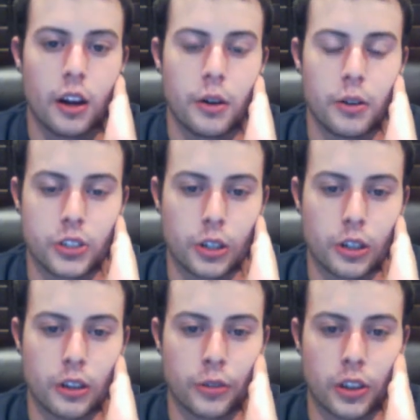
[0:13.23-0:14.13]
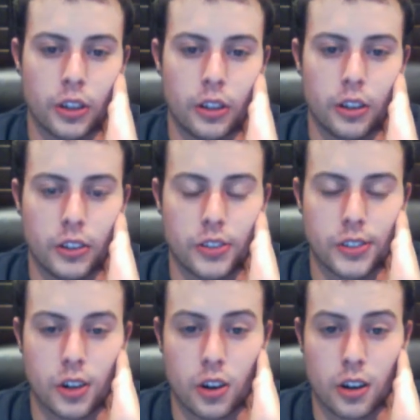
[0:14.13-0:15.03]
Let's start off with the
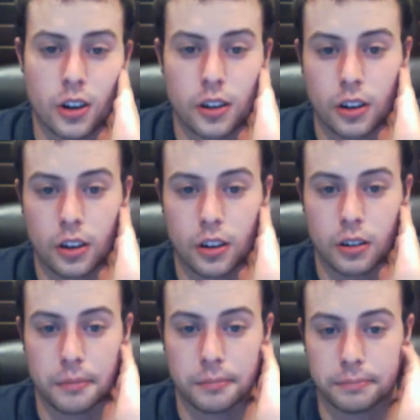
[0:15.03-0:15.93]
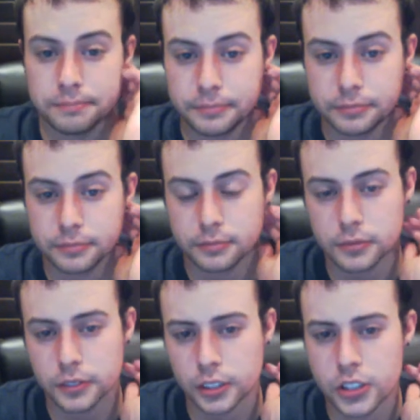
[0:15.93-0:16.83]
scar.
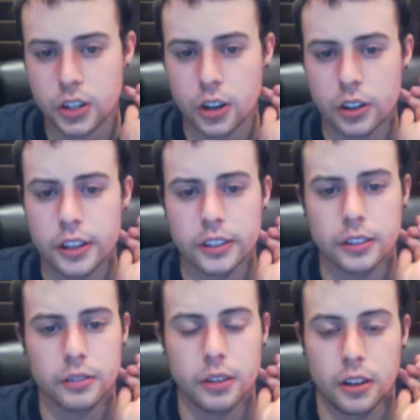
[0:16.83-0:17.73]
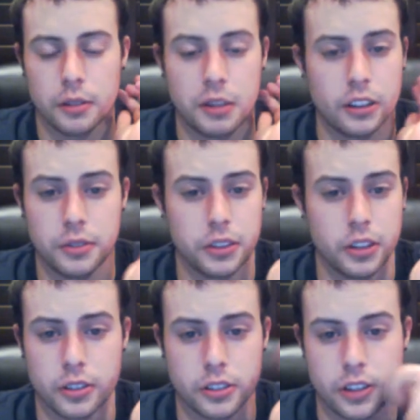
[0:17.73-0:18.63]
The scar line, I don't even
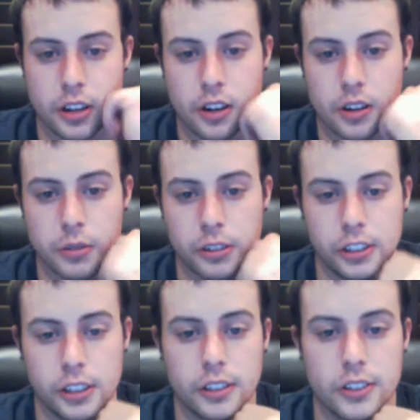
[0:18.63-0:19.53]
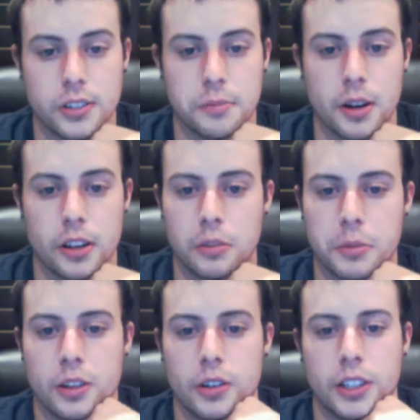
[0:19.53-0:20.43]
know it's there, really. It doesn't bother
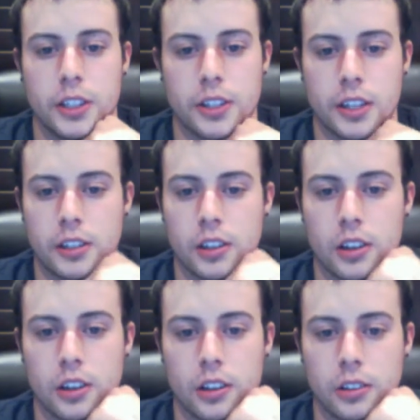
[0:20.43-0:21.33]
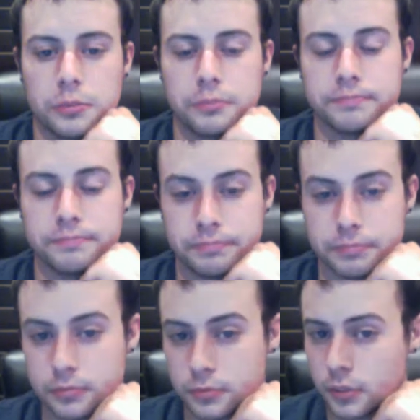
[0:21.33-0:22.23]
me or anything.
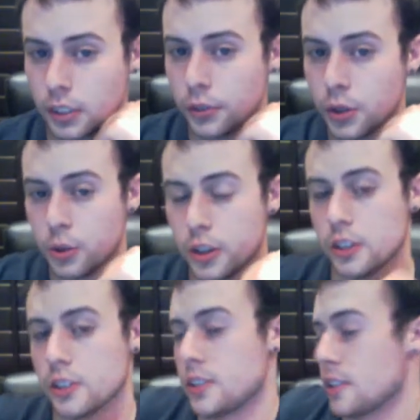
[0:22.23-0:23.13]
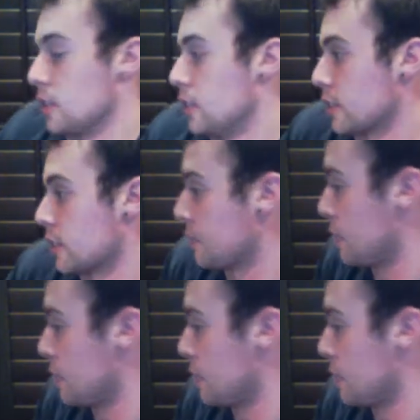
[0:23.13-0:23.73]
If you want, you could take a look for